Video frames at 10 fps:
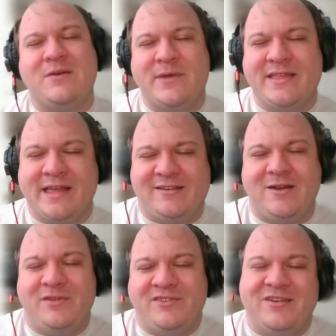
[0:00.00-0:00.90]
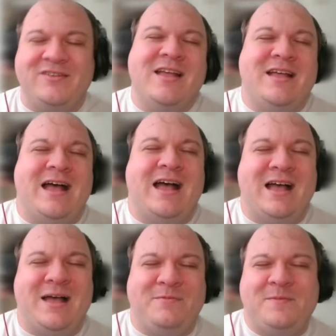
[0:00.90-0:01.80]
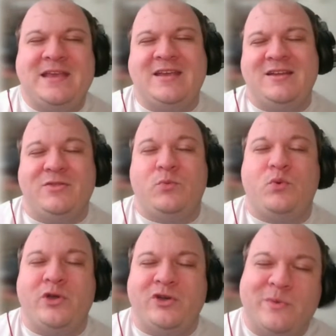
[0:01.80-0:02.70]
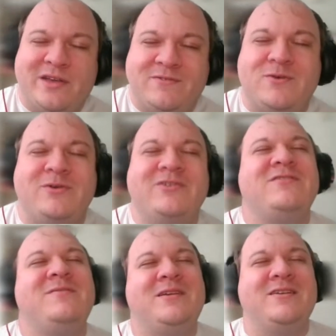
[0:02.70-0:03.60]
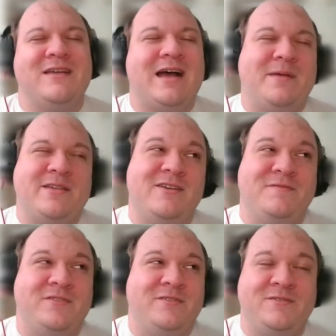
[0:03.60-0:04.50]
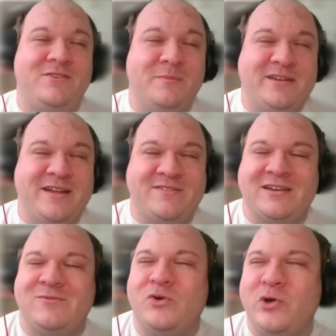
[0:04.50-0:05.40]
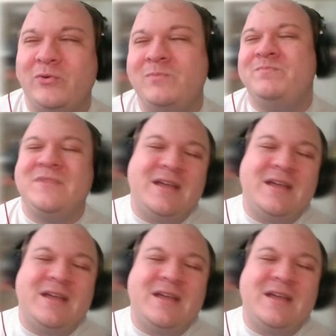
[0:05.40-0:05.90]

I say we like Joe is here. I'm speaking here the royal we, of course, because I myself am just so majestic and royal.